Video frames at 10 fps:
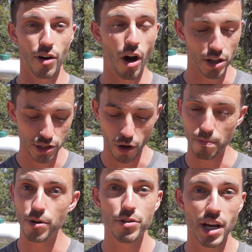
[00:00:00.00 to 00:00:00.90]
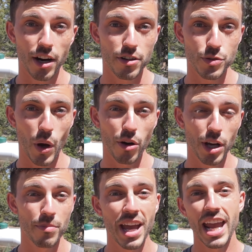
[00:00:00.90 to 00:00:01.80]
they're also on Boondockers
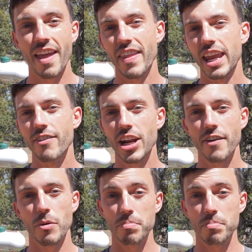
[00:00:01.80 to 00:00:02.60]
Welcome, and they even have a